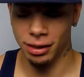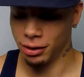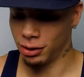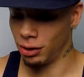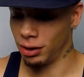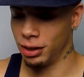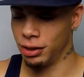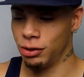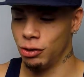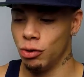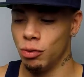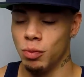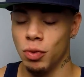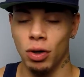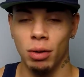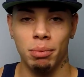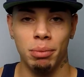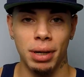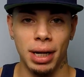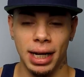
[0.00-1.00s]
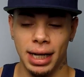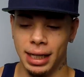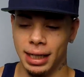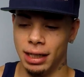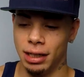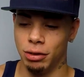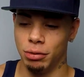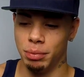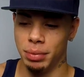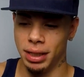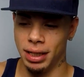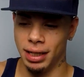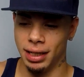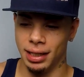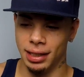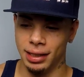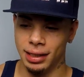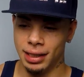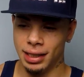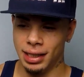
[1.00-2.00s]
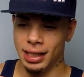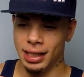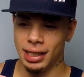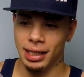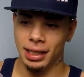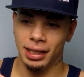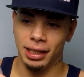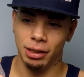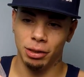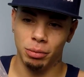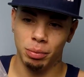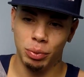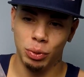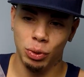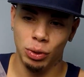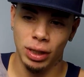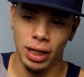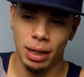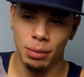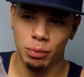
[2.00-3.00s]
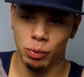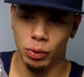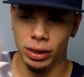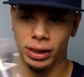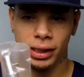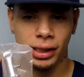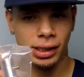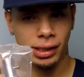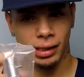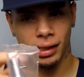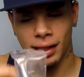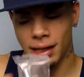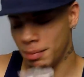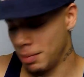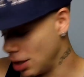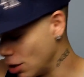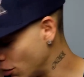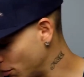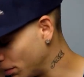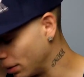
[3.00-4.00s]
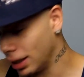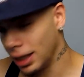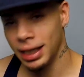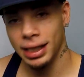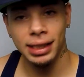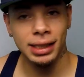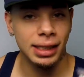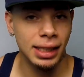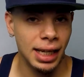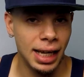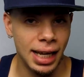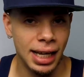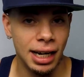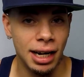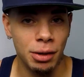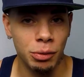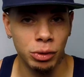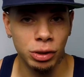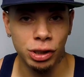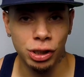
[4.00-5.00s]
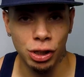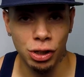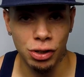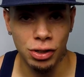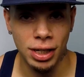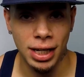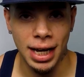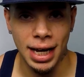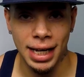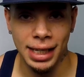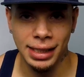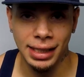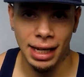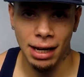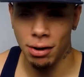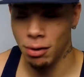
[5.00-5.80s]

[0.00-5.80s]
So there's no more button, it'll be a little pull up, which, let me open this and I will show you guys how